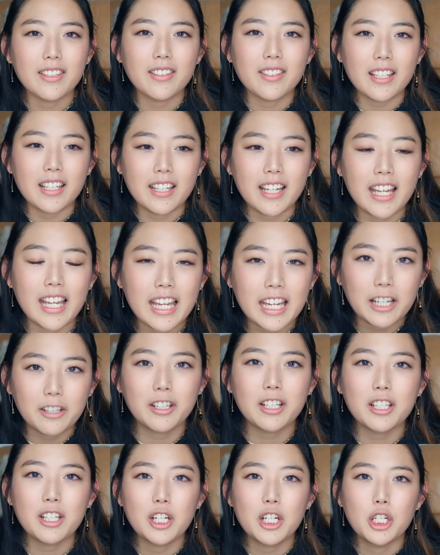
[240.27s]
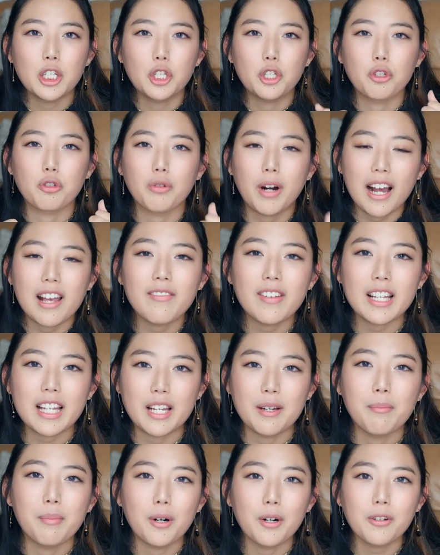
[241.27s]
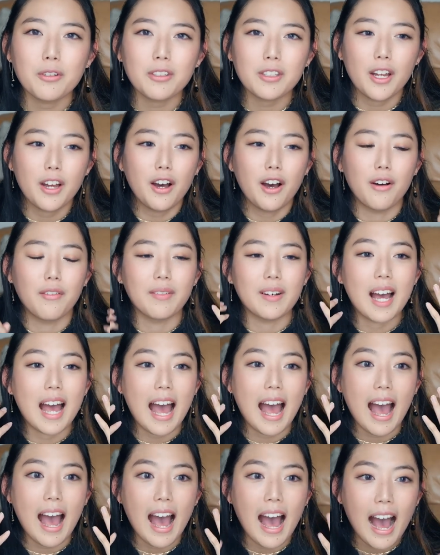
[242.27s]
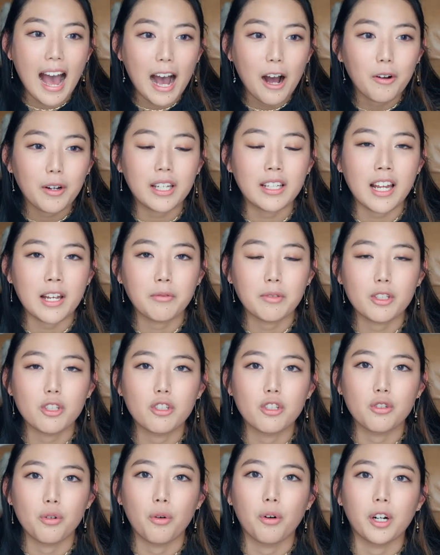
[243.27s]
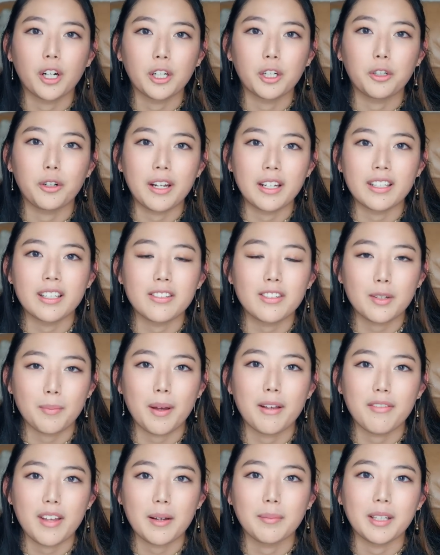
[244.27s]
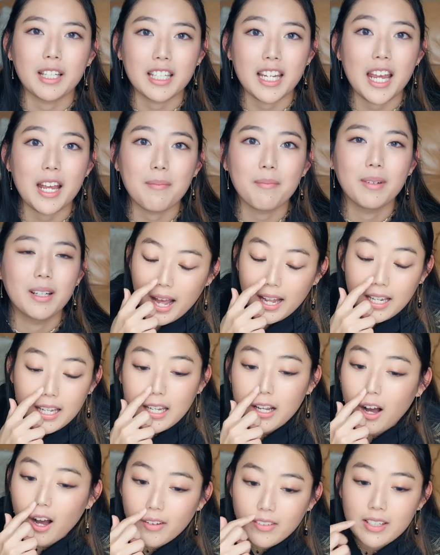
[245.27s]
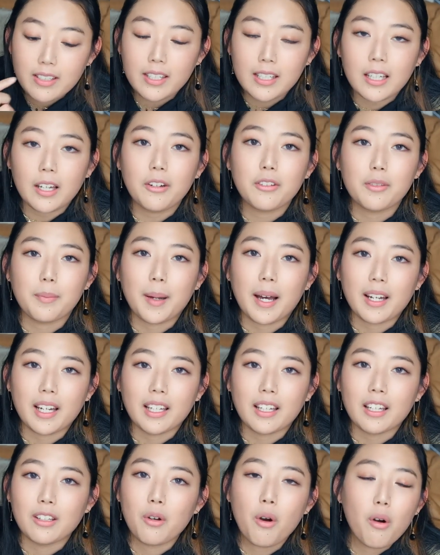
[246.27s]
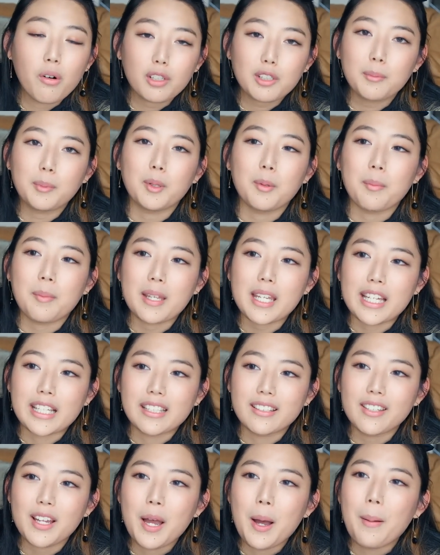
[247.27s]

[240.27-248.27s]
this inherent driving impulse of how can I restore greatness to my family name? And he obviously goes about it in horrible means,